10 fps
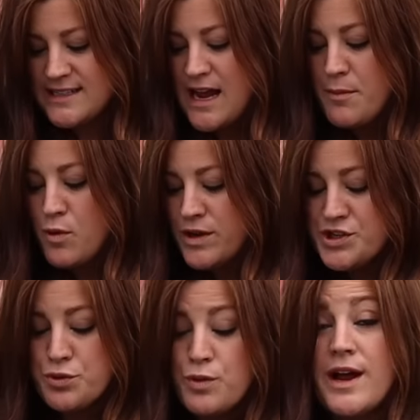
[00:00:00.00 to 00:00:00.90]
is I'm going
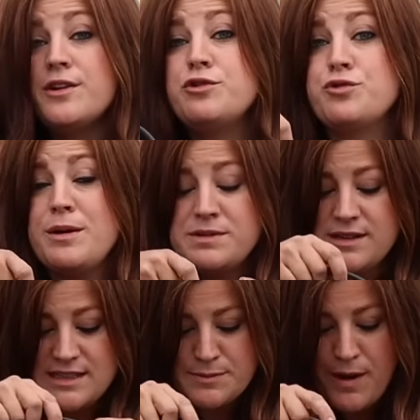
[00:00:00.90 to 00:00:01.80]
to run drip to
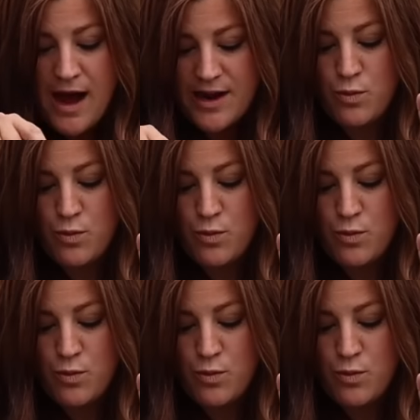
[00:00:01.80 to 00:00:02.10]
this pot.